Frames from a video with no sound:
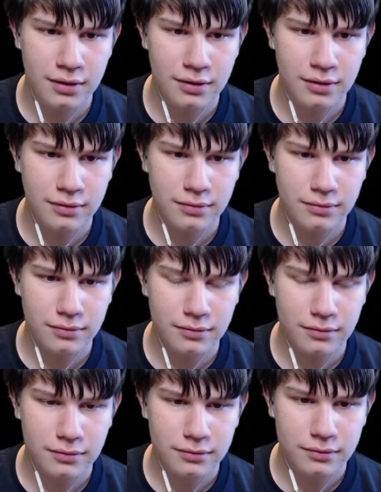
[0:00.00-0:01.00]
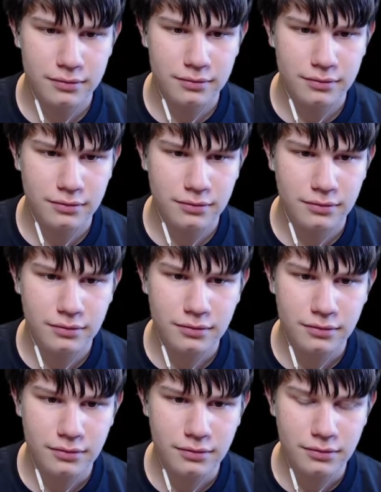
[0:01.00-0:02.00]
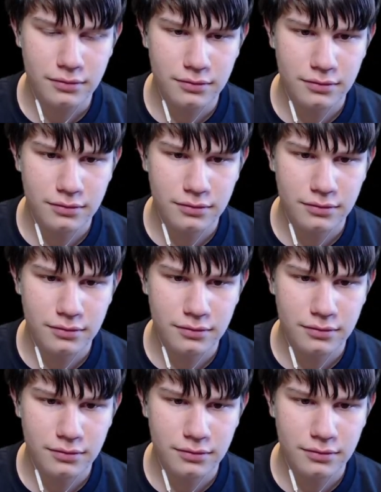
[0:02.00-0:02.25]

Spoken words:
No one is speaking in this clip.